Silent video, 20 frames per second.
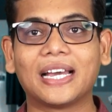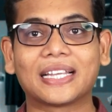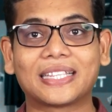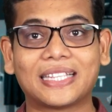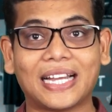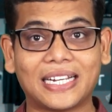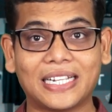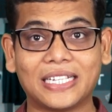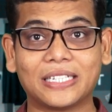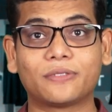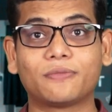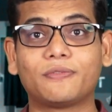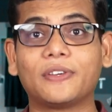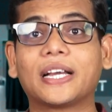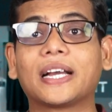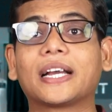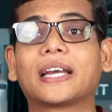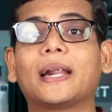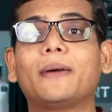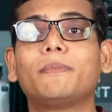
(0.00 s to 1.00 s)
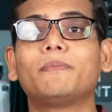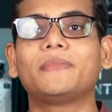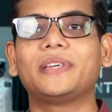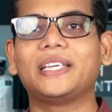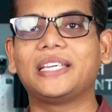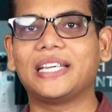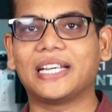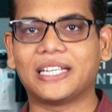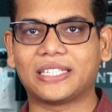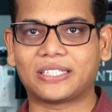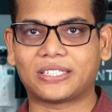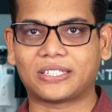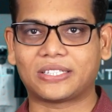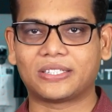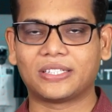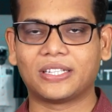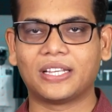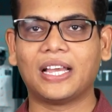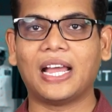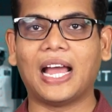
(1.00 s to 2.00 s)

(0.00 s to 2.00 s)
that is Vikram S,